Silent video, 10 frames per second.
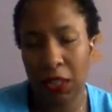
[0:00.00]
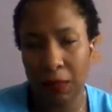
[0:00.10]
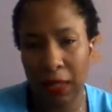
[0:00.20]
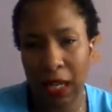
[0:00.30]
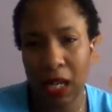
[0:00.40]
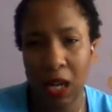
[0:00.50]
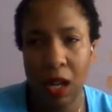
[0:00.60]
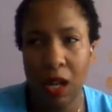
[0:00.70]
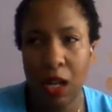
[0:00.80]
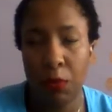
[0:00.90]
it or something,
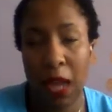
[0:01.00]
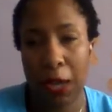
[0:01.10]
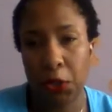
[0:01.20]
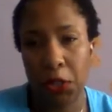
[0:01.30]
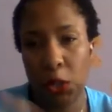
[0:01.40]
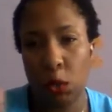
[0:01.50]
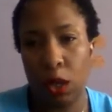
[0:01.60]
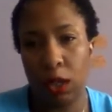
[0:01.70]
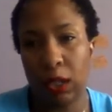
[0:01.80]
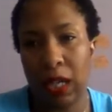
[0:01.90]
tack it on your
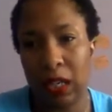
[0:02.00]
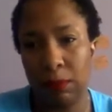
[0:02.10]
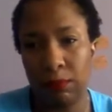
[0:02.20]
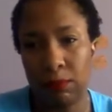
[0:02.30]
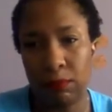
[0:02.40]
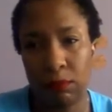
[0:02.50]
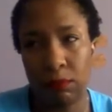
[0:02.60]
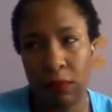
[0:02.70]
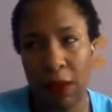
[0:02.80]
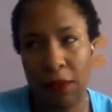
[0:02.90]
wall.
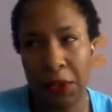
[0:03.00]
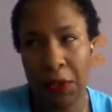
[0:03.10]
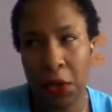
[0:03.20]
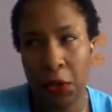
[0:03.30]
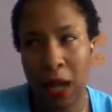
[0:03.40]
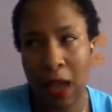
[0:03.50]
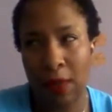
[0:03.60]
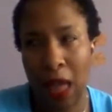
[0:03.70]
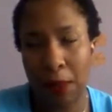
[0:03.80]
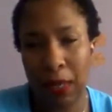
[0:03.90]
If you don't
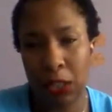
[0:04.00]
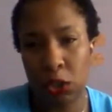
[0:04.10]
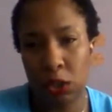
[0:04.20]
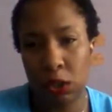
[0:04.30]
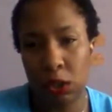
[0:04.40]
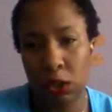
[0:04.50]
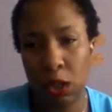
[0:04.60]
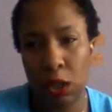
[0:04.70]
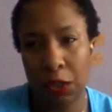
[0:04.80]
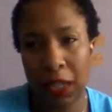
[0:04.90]
have that much
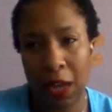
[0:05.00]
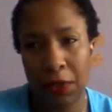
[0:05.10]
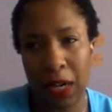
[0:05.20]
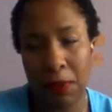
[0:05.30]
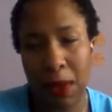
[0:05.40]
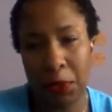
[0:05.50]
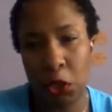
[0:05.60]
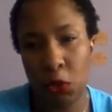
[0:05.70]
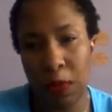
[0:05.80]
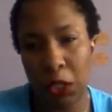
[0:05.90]
altogether, that may be
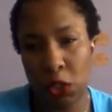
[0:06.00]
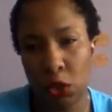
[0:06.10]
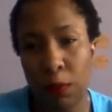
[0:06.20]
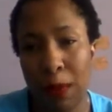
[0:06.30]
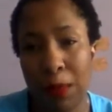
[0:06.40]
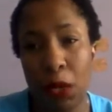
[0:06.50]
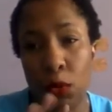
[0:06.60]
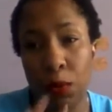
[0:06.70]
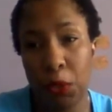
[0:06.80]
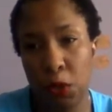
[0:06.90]
too much, or maybe it
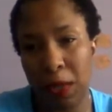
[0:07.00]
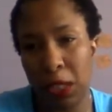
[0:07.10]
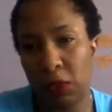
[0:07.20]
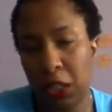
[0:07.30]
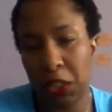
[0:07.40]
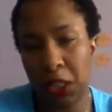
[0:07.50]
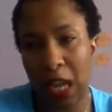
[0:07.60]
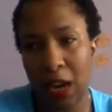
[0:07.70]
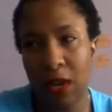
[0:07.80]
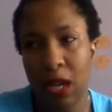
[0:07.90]
would be too much for you to
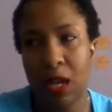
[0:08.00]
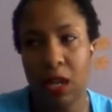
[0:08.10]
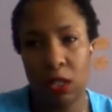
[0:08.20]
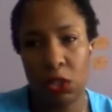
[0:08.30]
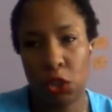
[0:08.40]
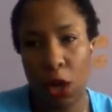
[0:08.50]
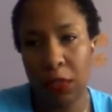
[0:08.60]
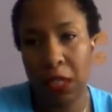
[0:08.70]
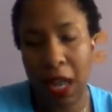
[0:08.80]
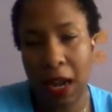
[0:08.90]
save. Start
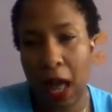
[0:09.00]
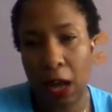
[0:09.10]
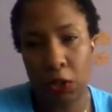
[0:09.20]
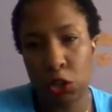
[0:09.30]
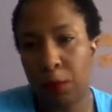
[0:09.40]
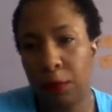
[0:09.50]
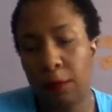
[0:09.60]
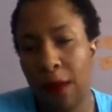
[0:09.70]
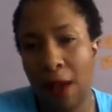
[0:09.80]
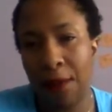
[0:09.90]
with $10, start with
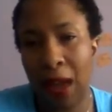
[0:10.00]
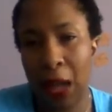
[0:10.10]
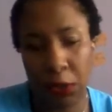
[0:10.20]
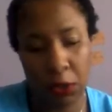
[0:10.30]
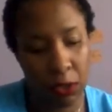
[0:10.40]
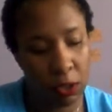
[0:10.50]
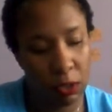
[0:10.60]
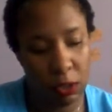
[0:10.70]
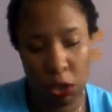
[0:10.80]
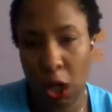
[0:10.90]
$5,
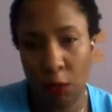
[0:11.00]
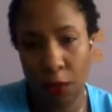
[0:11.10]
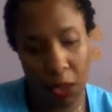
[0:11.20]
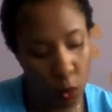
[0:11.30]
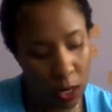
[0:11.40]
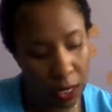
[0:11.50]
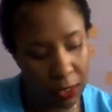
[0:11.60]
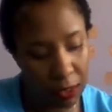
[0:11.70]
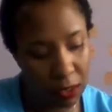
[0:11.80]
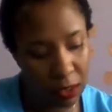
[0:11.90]
start with your
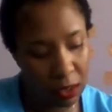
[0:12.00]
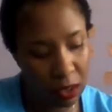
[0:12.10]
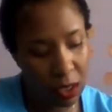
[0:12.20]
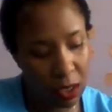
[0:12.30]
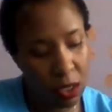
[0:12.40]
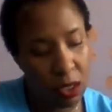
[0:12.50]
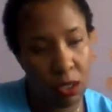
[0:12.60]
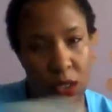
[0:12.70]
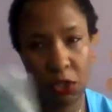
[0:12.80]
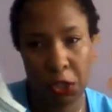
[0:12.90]
ones,
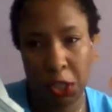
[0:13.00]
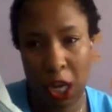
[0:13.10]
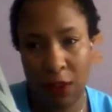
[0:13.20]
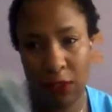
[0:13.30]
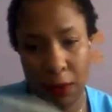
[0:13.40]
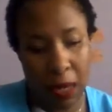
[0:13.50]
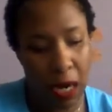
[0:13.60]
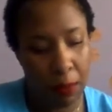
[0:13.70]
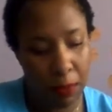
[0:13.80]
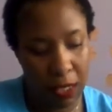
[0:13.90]
just save them
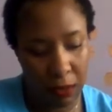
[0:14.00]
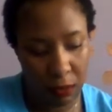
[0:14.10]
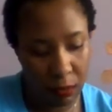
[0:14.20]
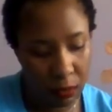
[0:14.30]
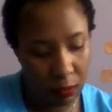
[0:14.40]
up, and